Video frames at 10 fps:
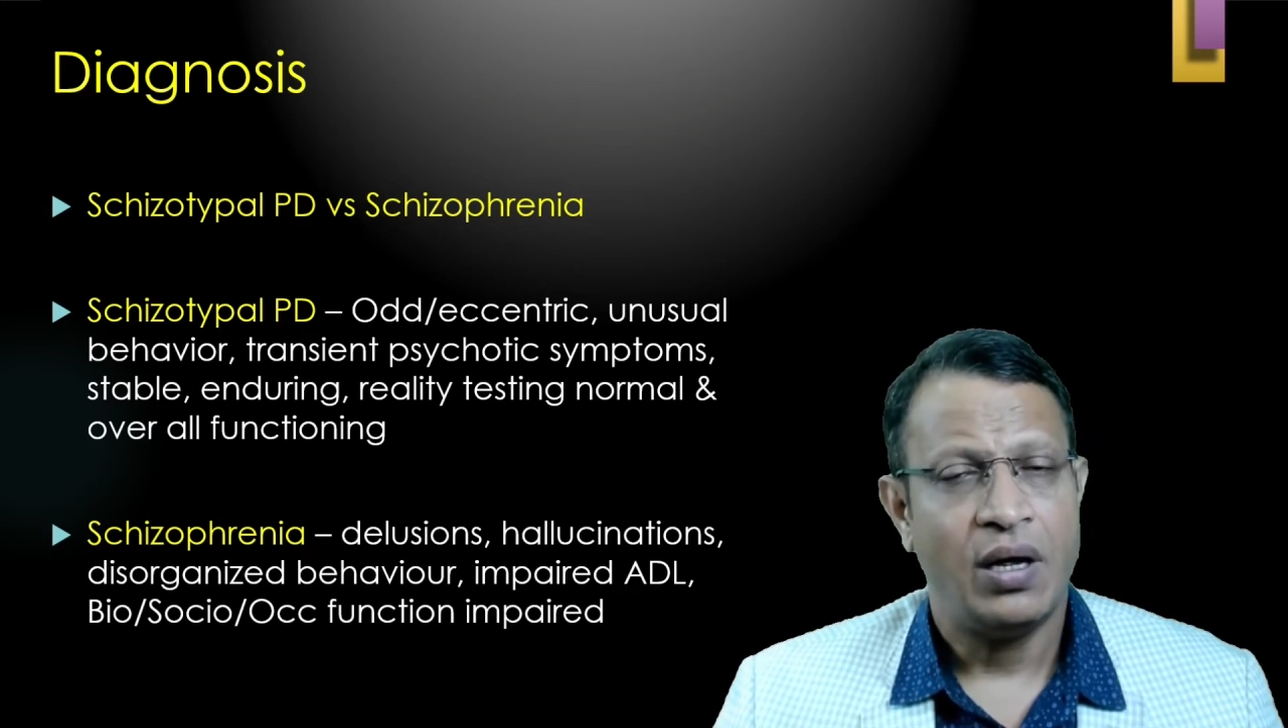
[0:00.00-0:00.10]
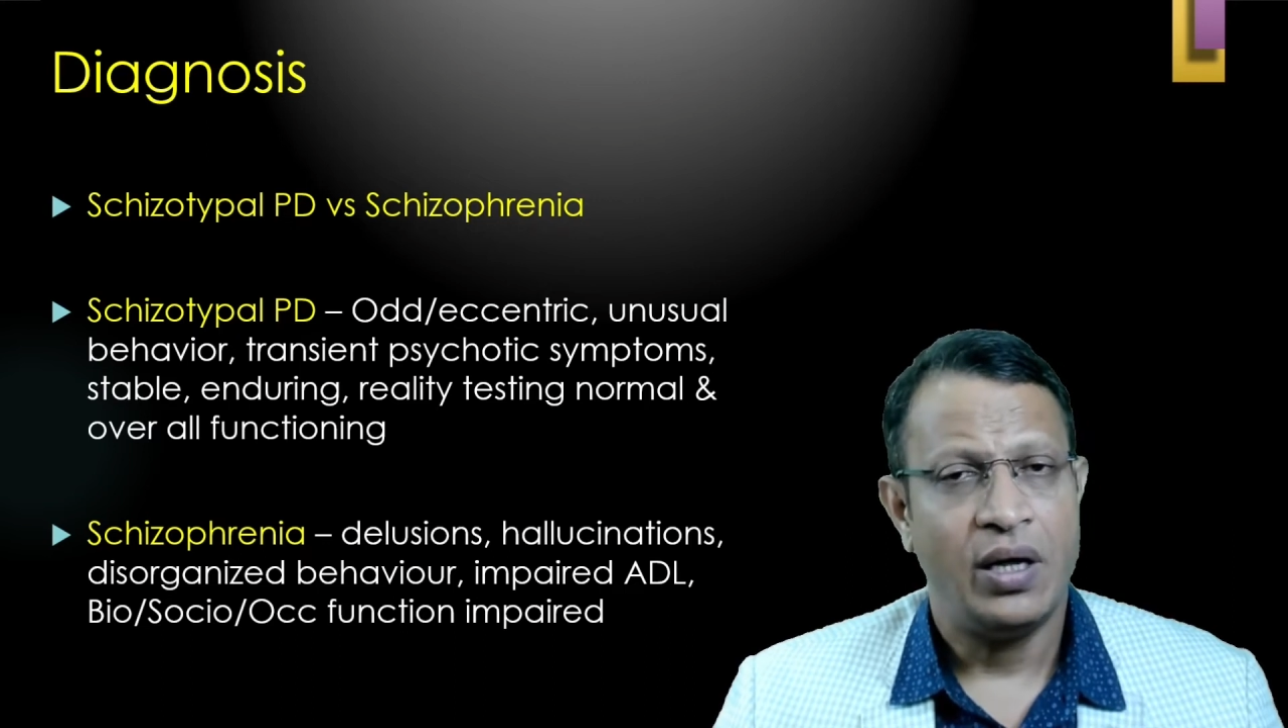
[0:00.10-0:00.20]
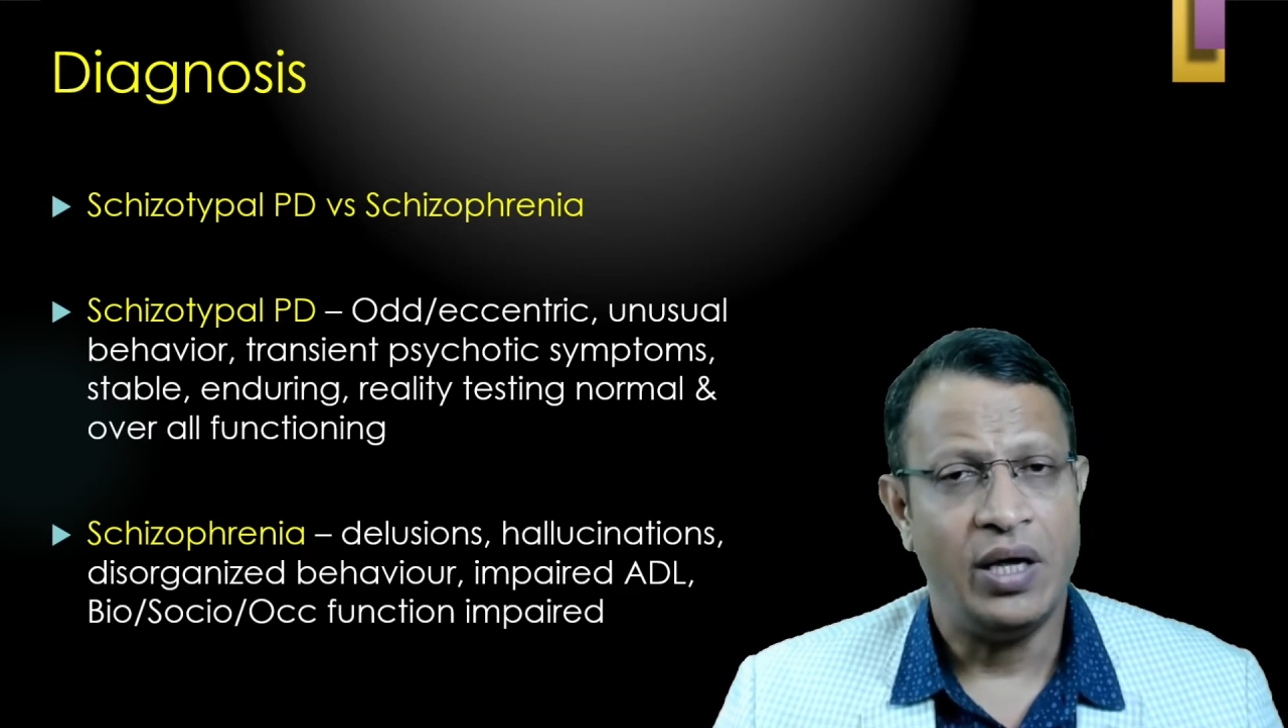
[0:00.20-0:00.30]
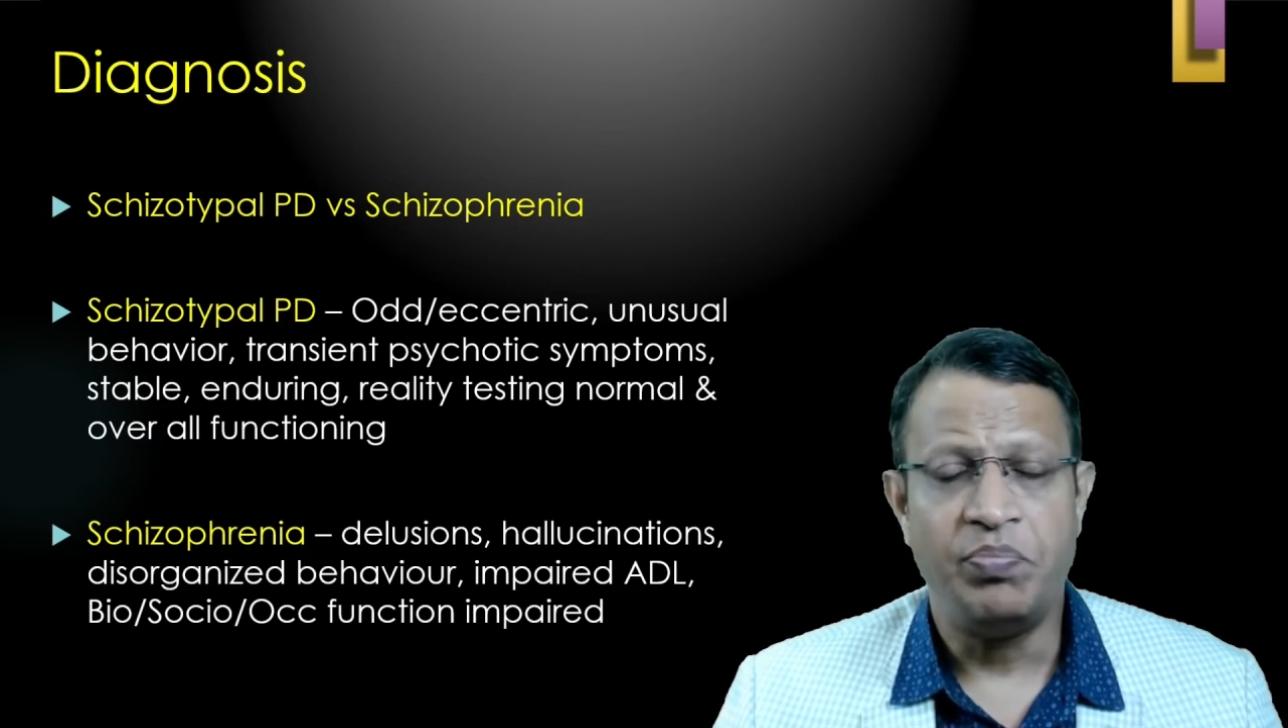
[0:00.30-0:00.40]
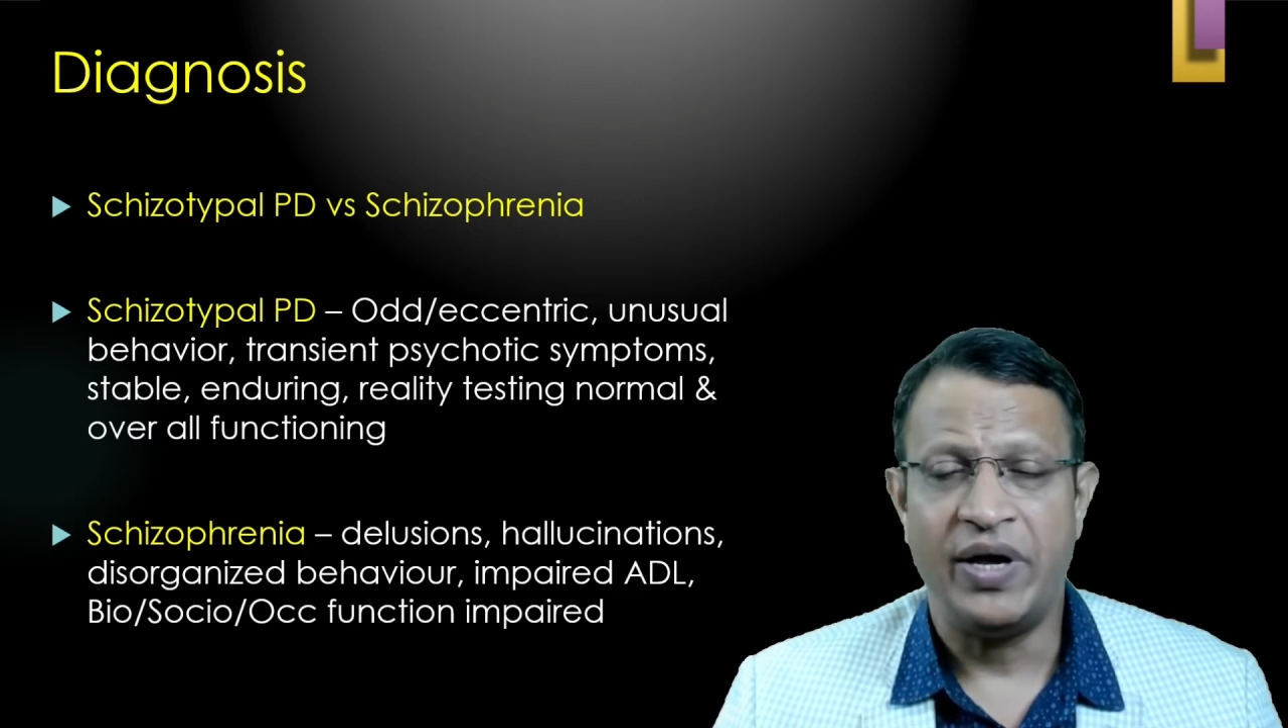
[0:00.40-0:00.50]

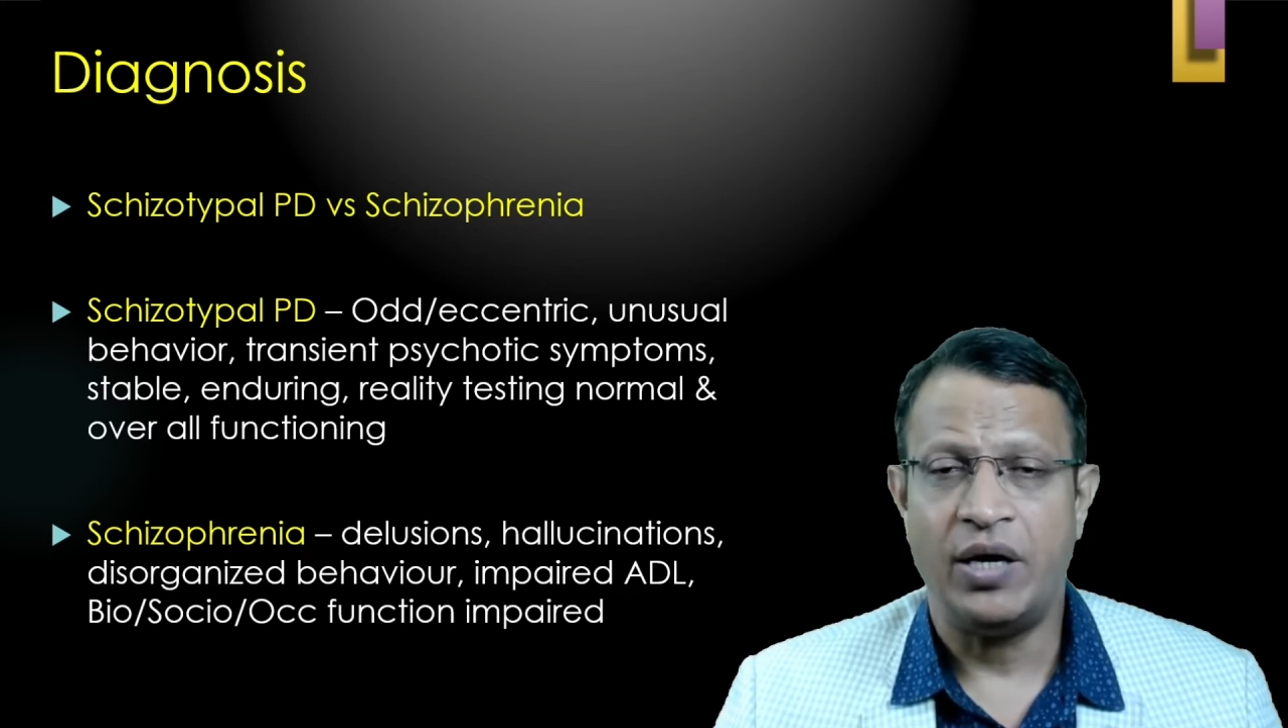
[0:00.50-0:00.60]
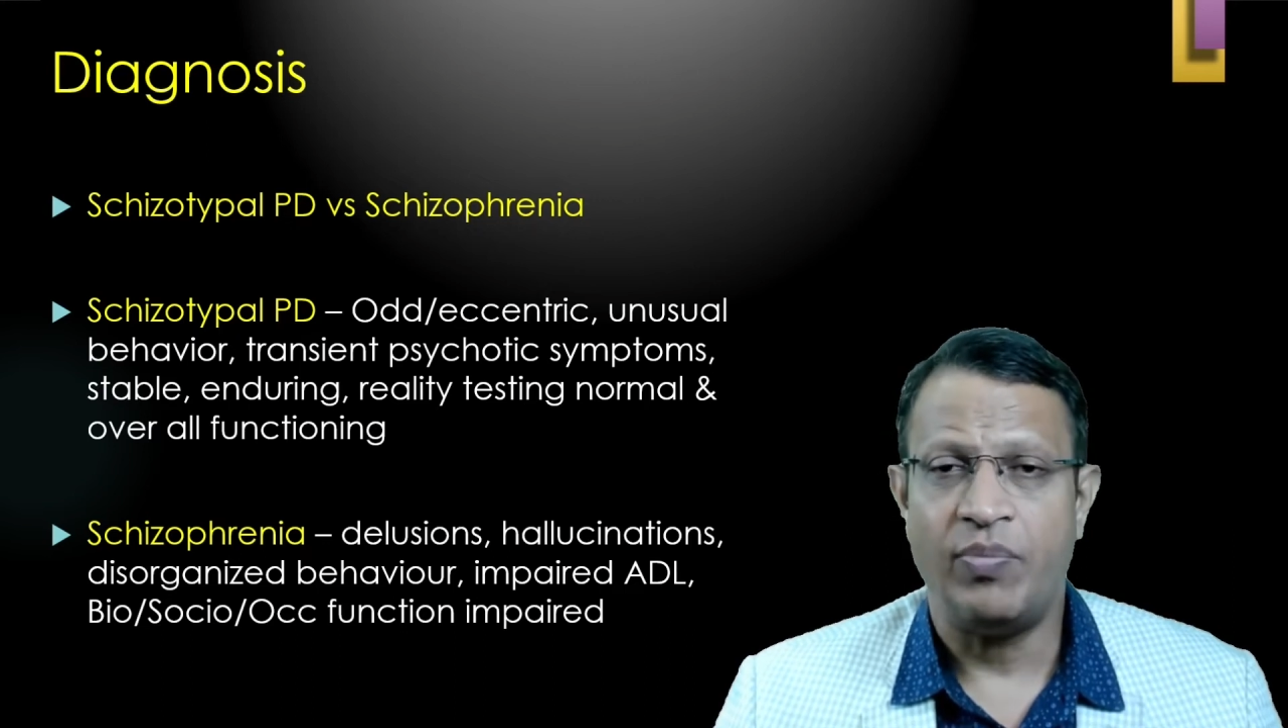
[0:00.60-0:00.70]
impaired